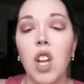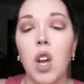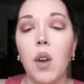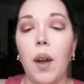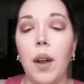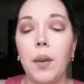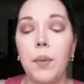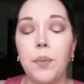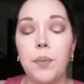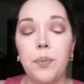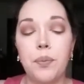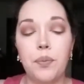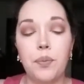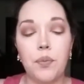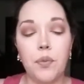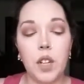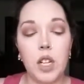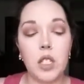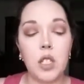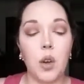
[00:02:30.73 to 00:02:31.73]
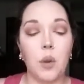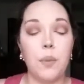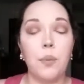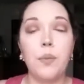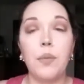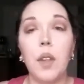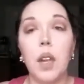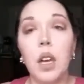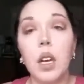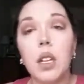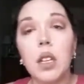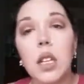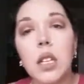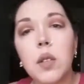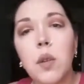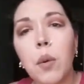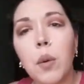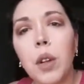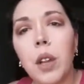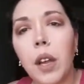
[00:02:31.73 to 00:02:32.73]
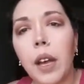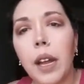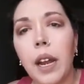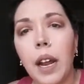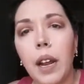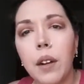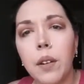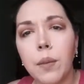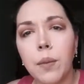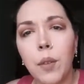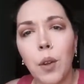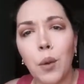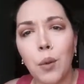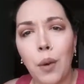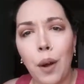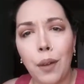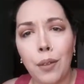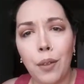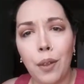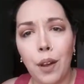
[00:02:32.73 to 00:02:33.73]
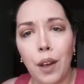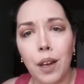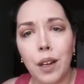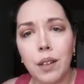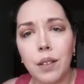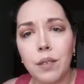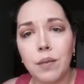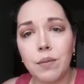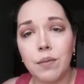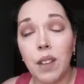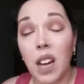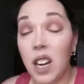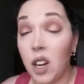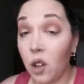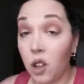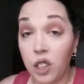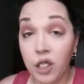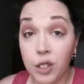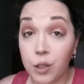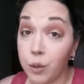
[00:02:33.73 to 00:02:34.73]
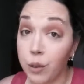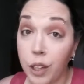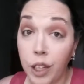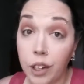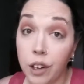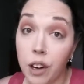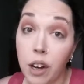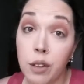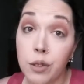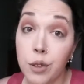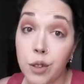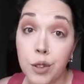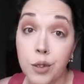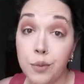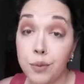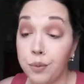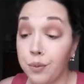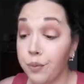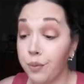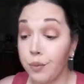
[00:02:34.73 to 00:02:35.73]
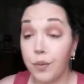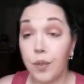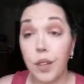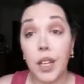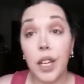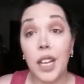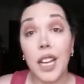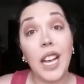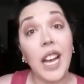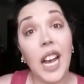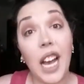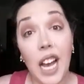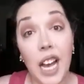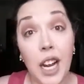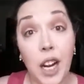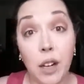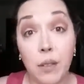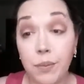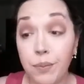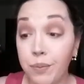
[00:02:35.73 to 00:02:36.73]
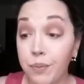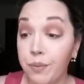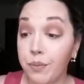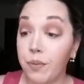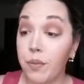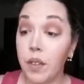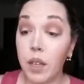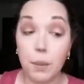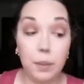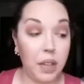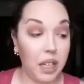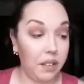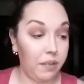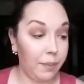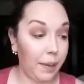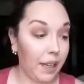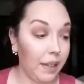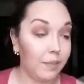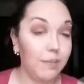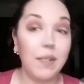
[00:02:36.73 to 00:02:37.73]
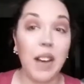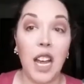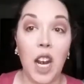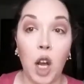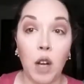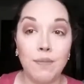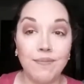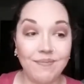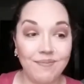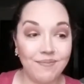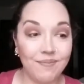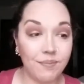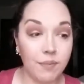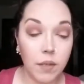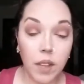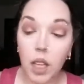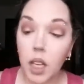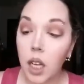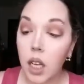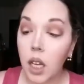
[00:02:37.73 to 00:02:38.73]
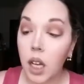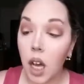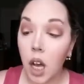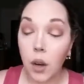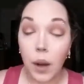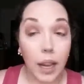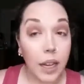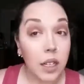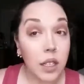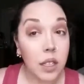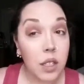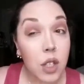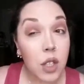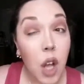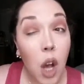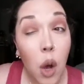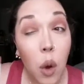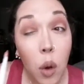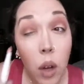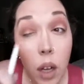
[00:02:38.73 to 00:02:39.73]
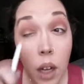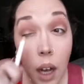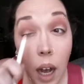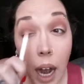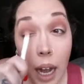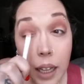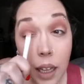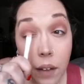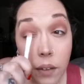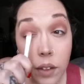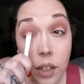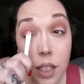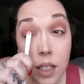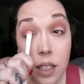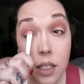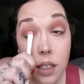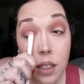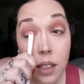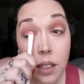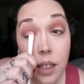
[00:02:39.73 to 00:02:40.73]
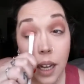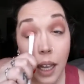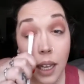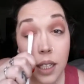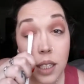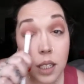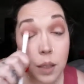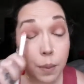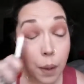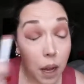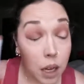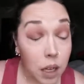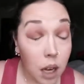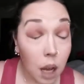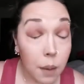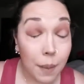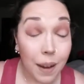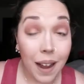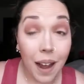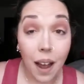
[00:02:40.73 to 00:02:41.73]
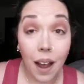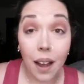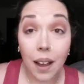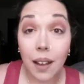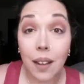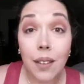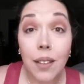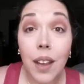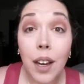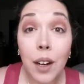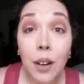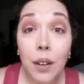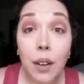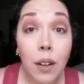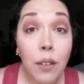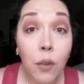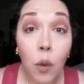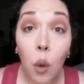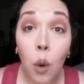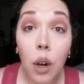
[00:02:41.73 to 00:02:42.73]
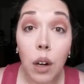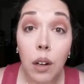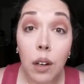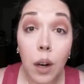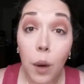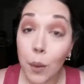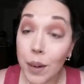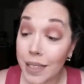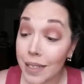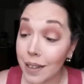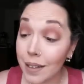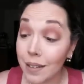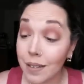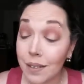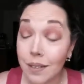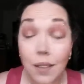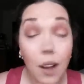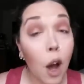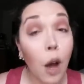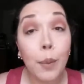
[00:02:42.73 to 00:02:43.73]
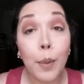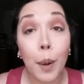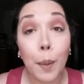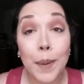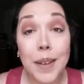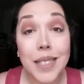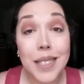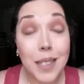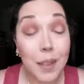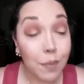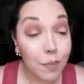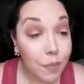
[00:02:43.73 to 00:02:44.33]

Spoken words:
Okay, so that's what we're looking at right there. I know it looks really gross. I know, believe me, I know. Okay, so I left this naked spot on my eye there for a reason, on purpose.